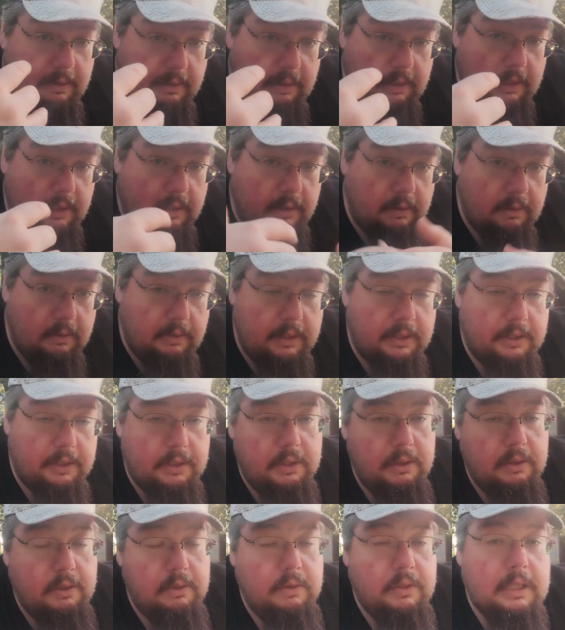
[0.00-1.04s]
they're
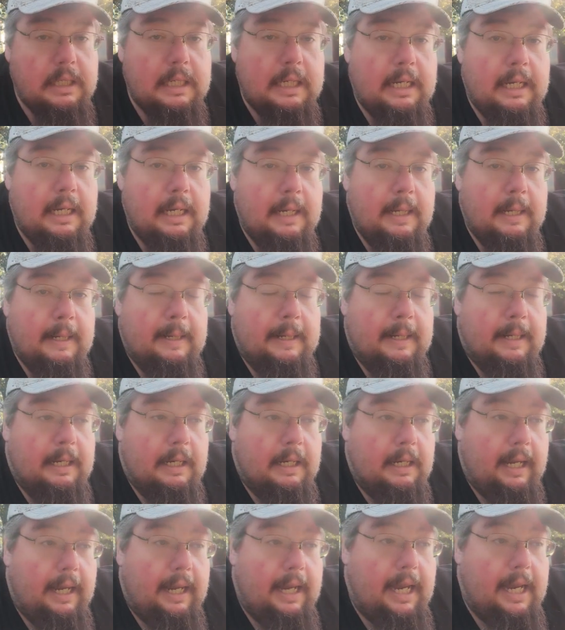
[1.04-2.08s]
dudes.
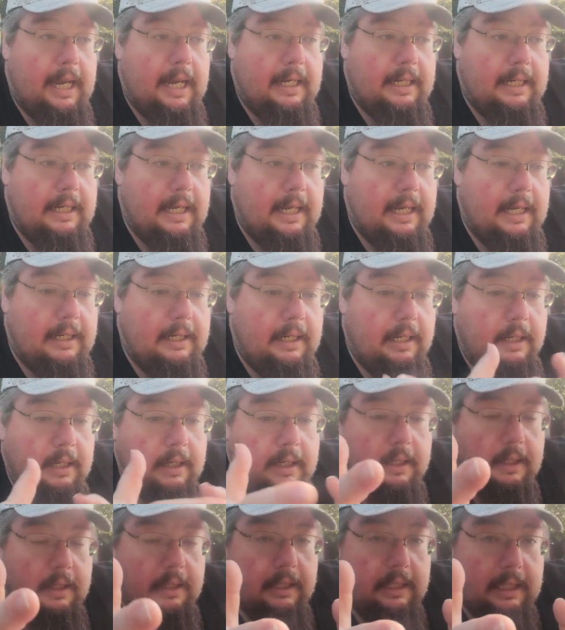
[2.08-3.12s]
And then
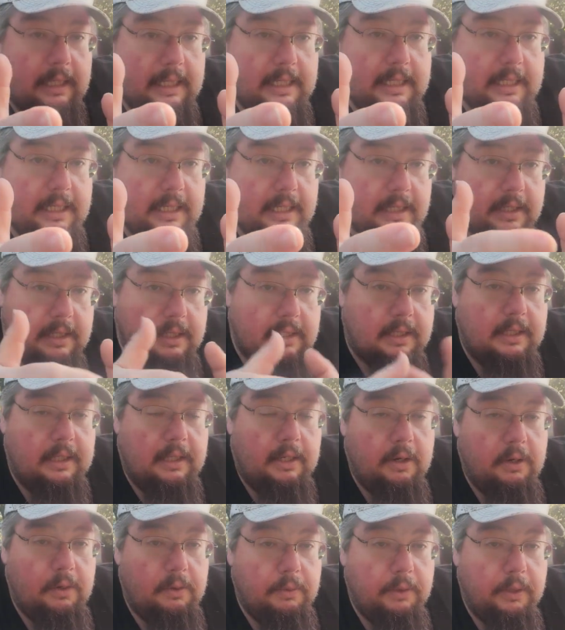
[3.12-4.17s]
he tells the
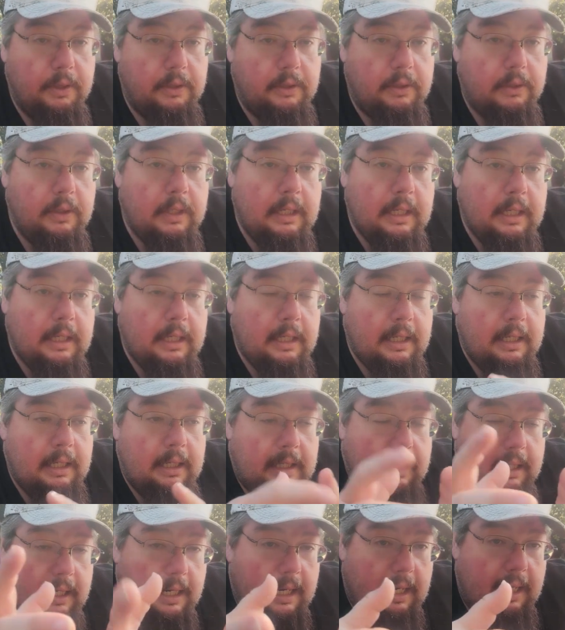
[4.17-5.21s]
homegirl,
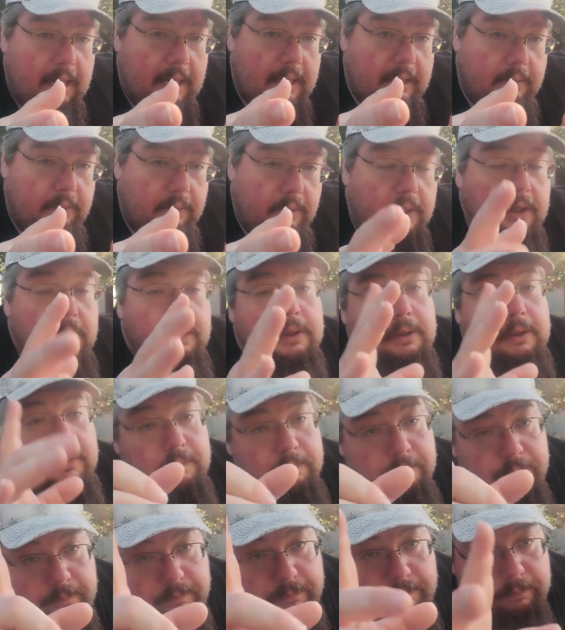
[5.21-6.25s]
the
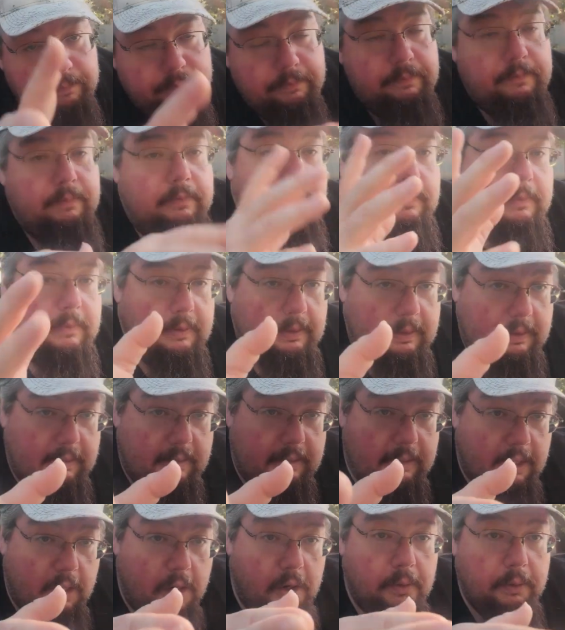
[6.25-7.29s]

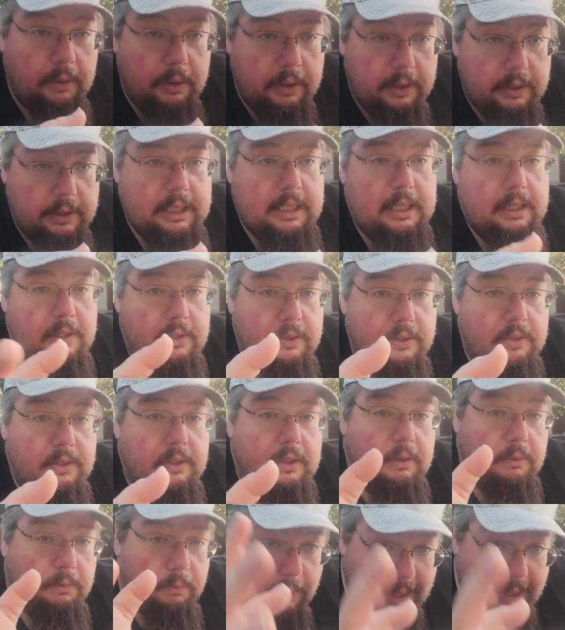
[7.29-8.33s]
homegirl
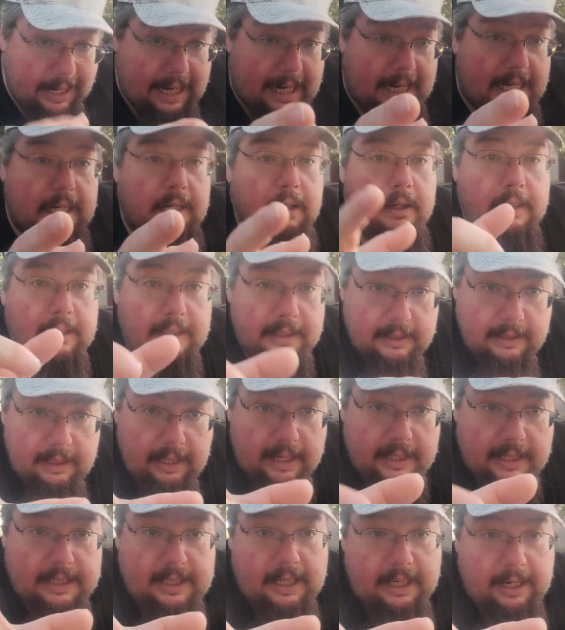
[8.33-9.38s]
tells Ray,
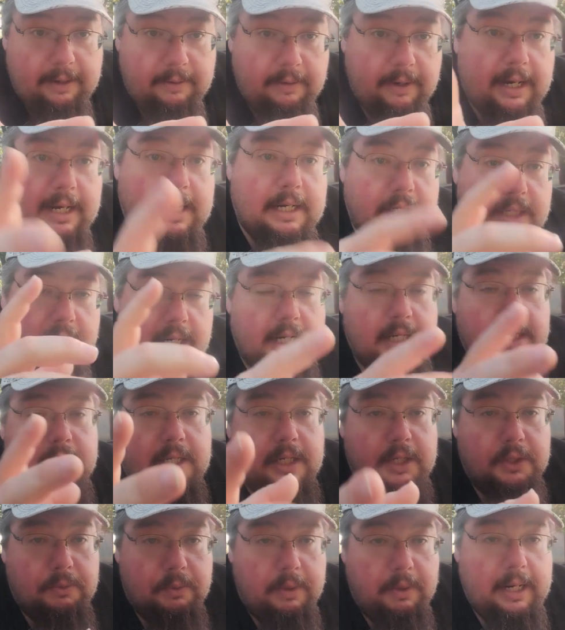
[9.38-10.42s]
I'll say that right, Janice
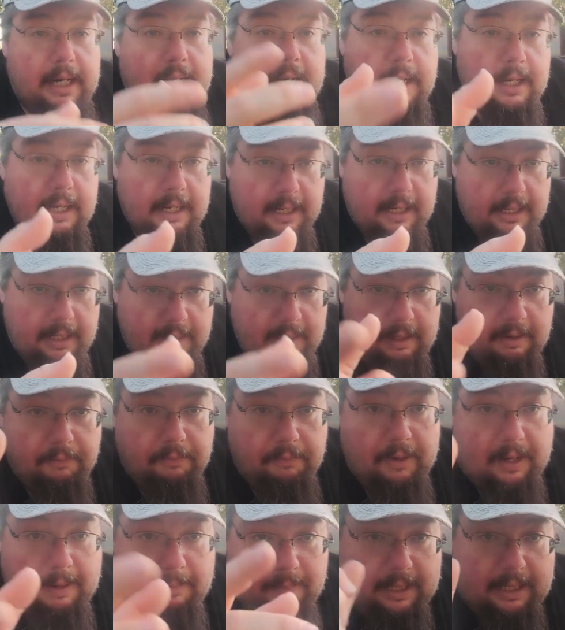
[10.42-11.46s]
tells Ray that
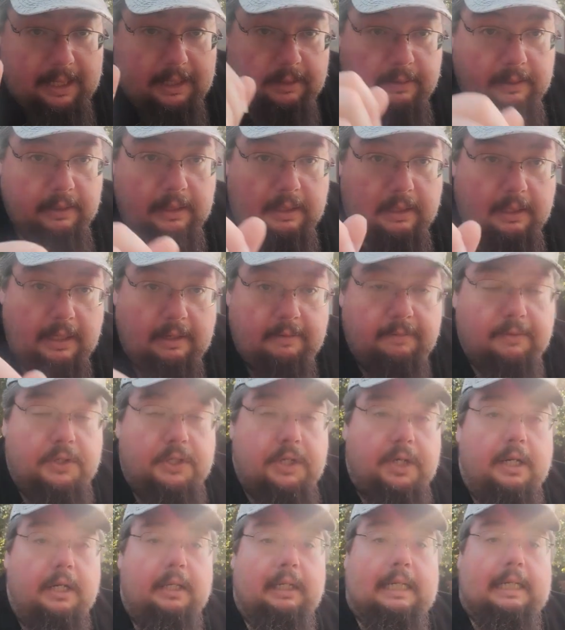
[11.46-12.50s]
Frank made evil
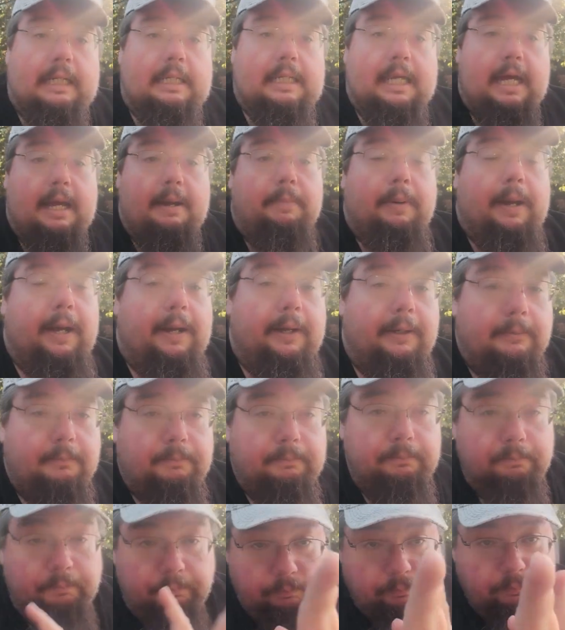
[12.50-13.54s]
Chun-Li tap out,
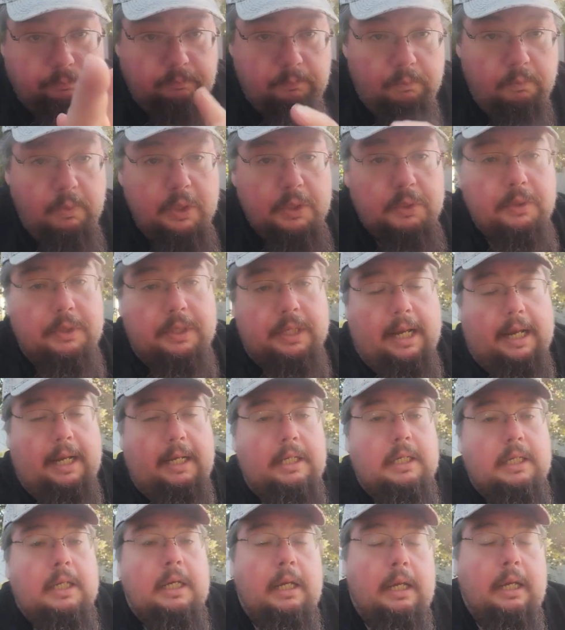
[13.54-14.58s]
which was
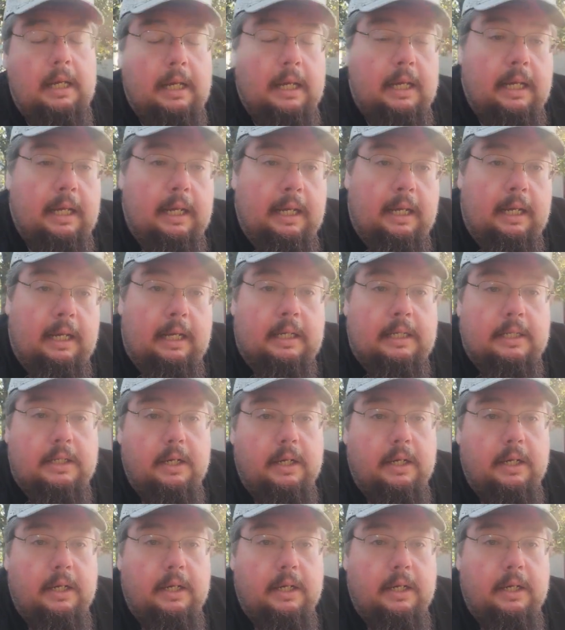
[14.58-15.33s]
nice. So